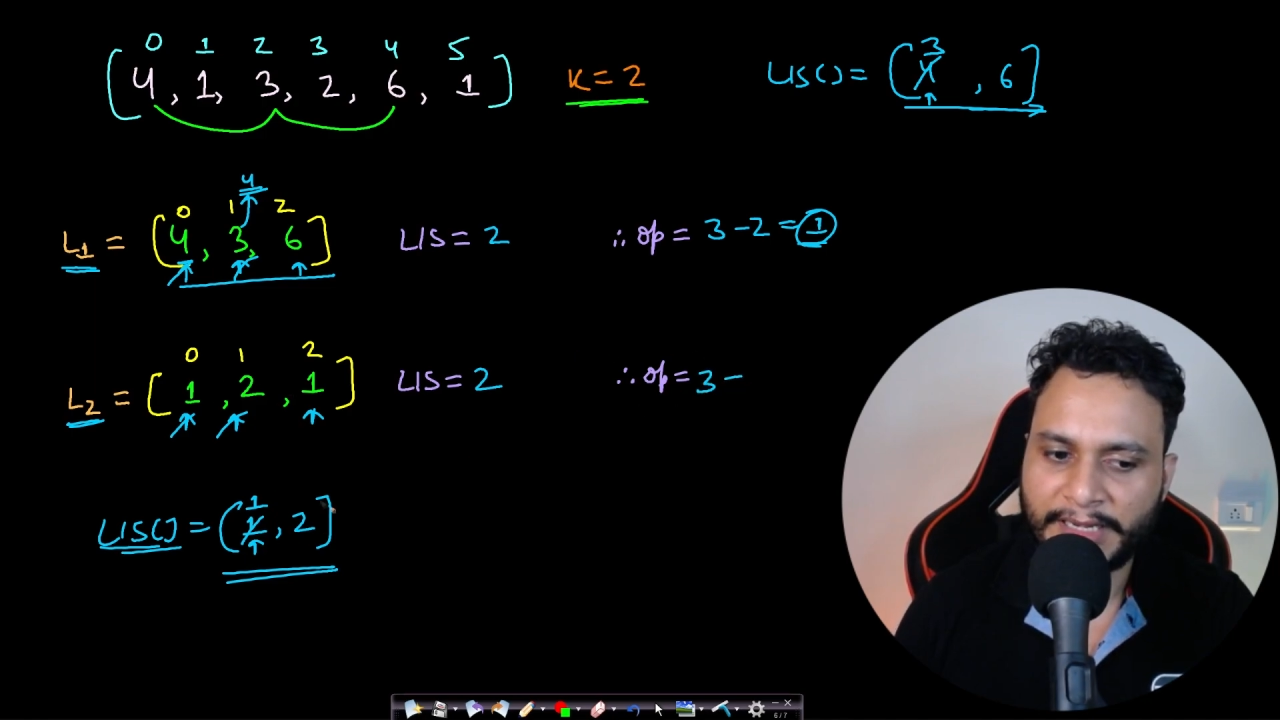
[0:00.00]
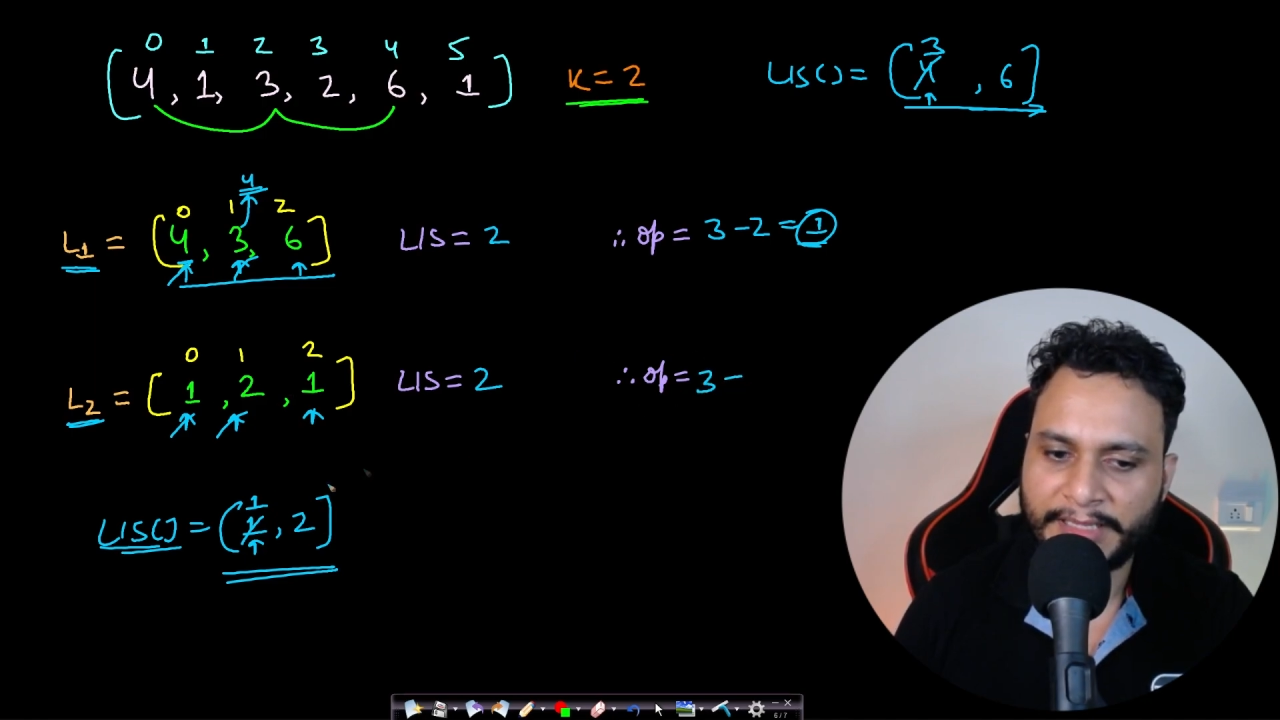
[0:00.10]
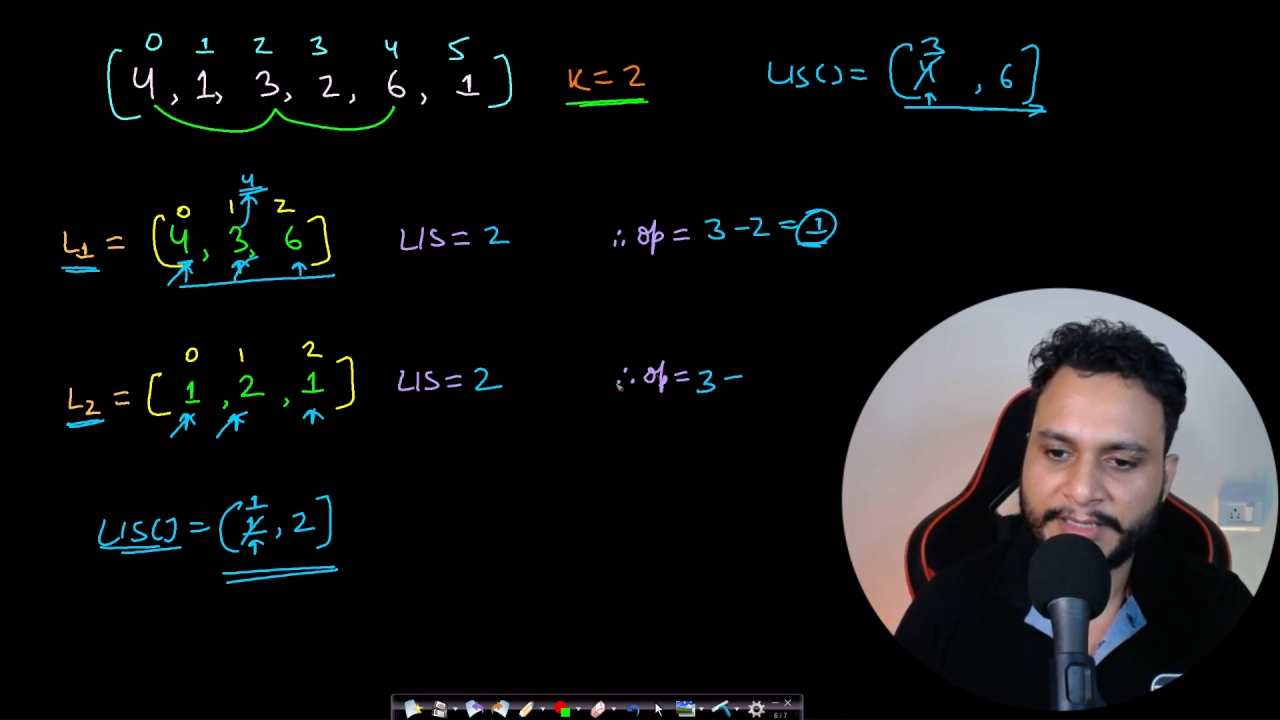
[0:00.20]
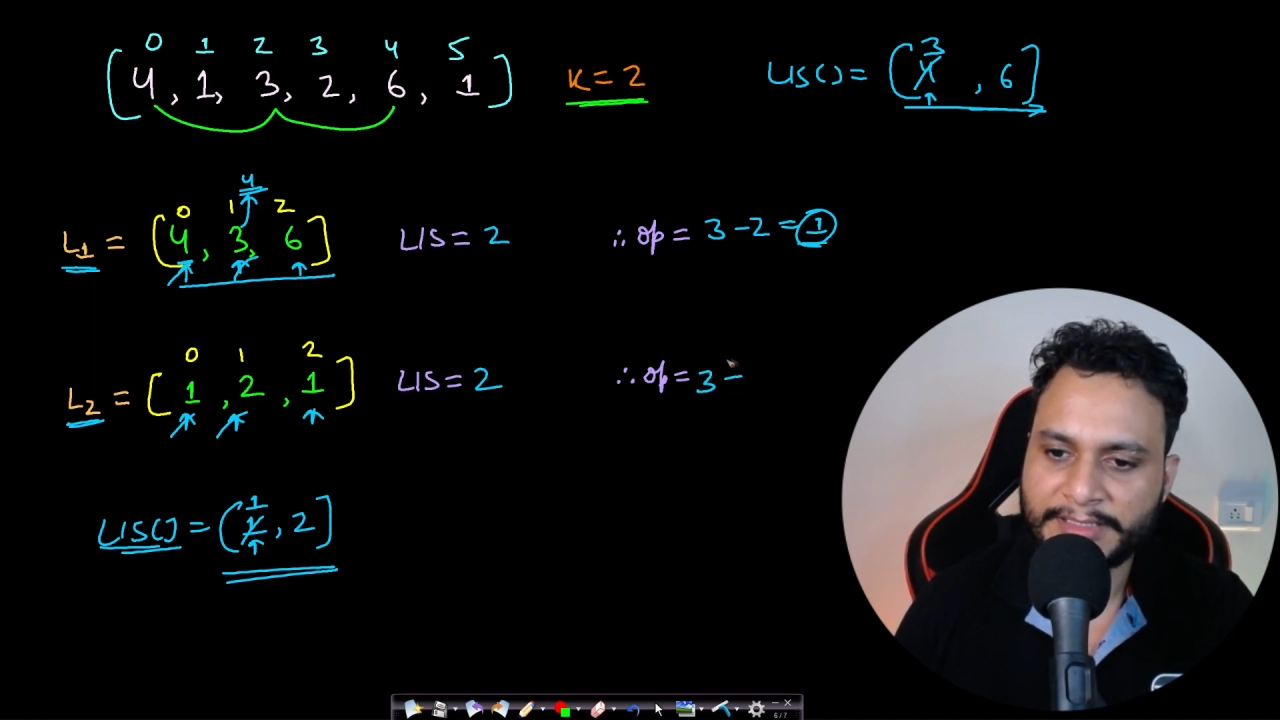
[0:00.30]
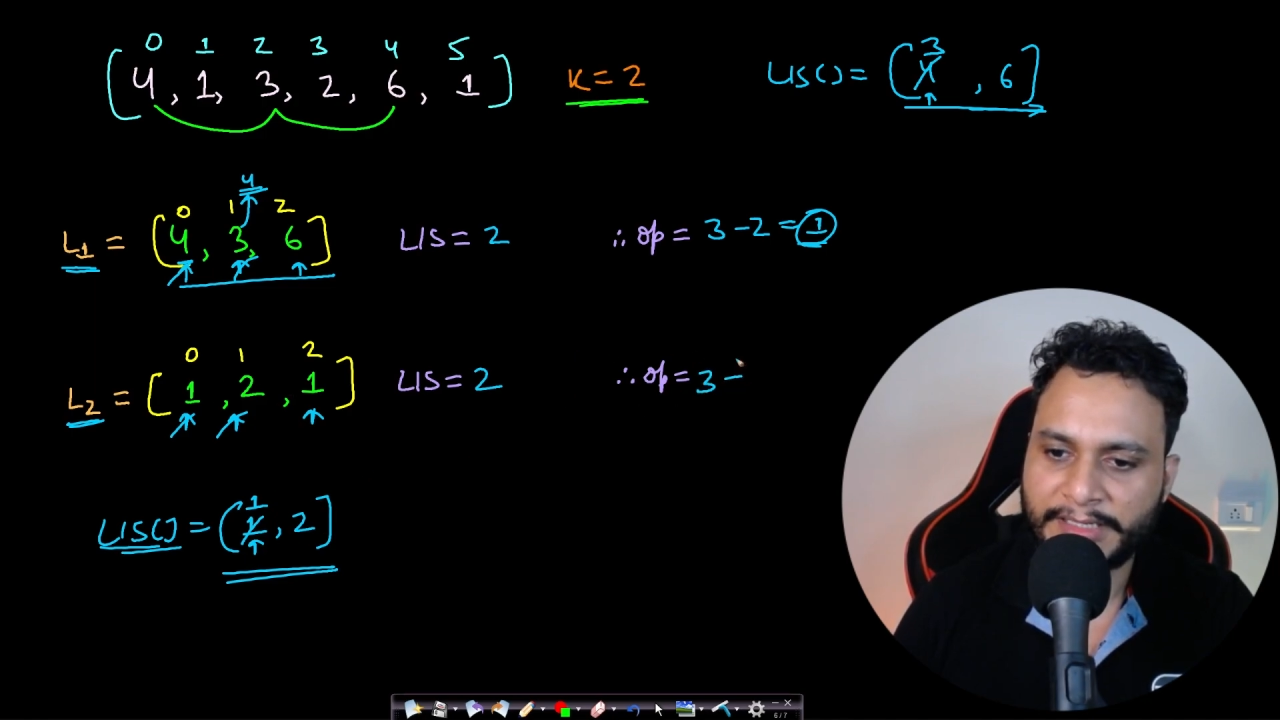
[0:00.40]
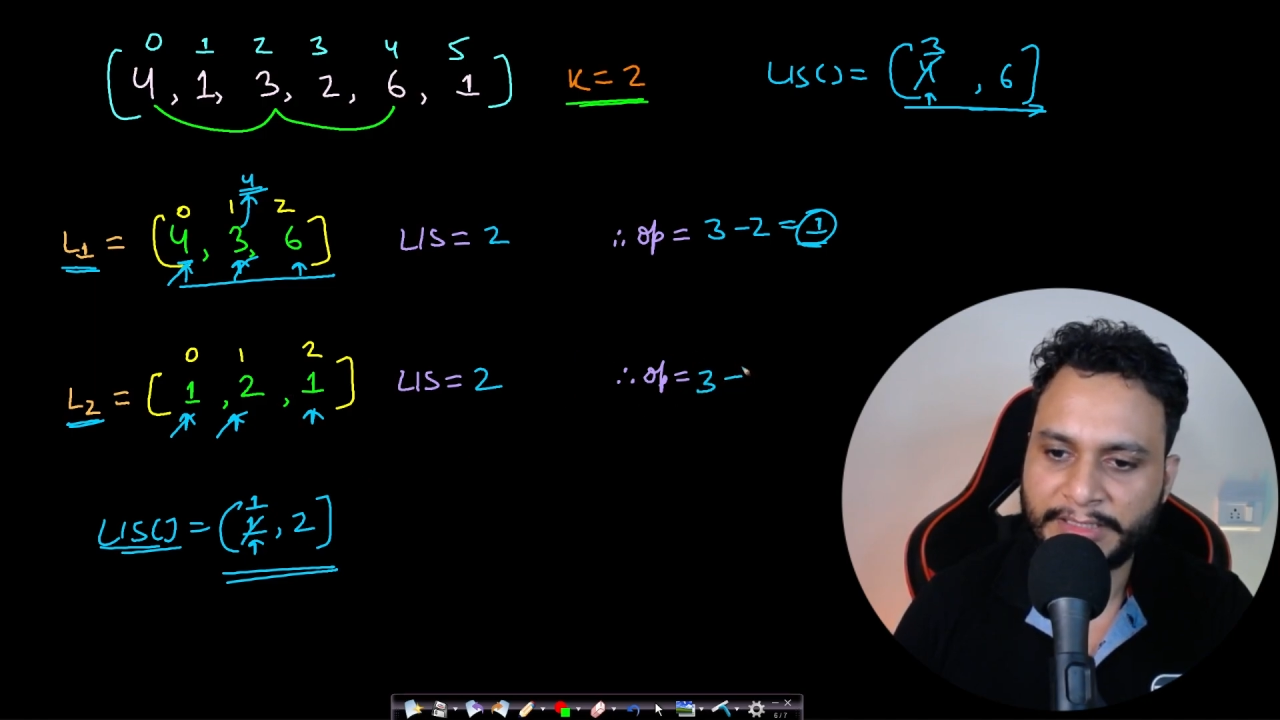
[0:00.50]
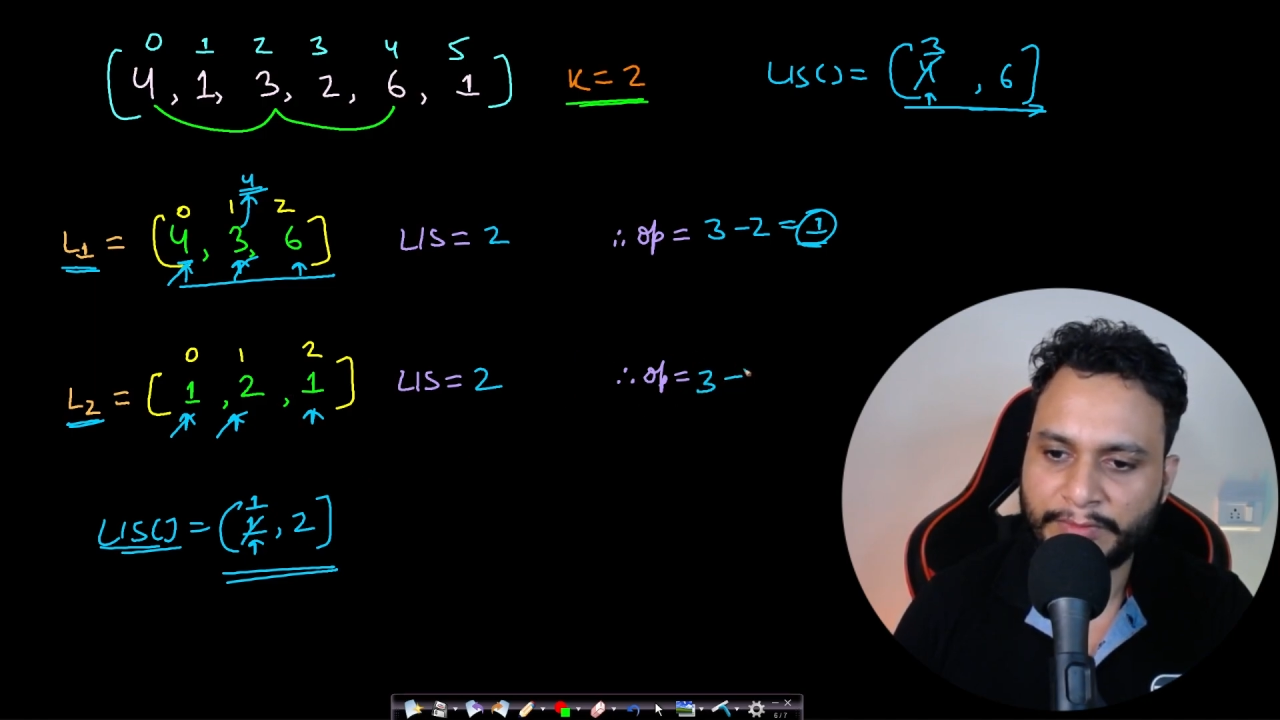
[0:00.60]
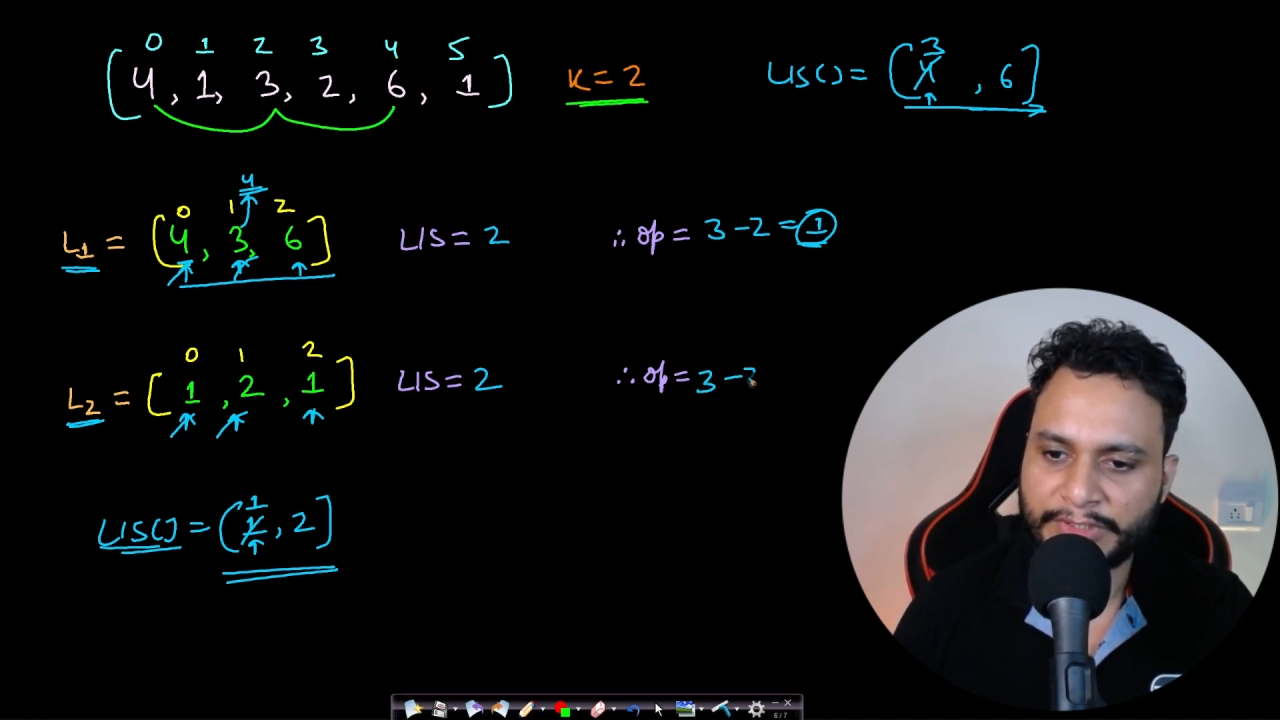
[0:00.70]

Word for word: LIS length,